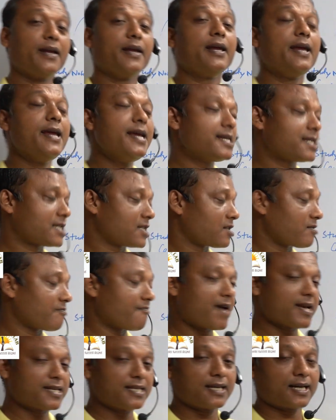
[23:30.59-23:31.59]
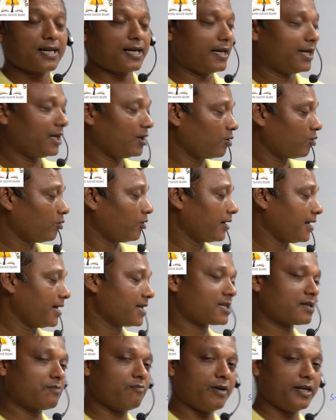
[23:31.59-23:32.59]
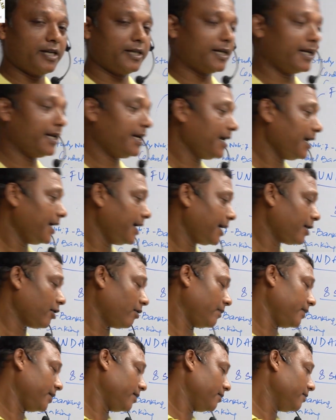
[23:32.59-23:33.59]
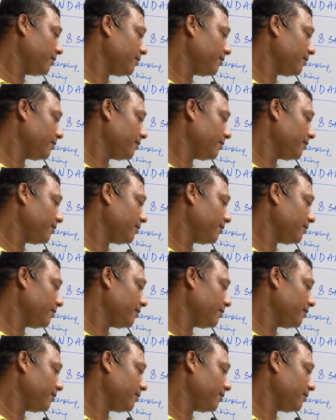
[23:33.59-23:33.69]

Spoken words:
is basically known as monetary economy.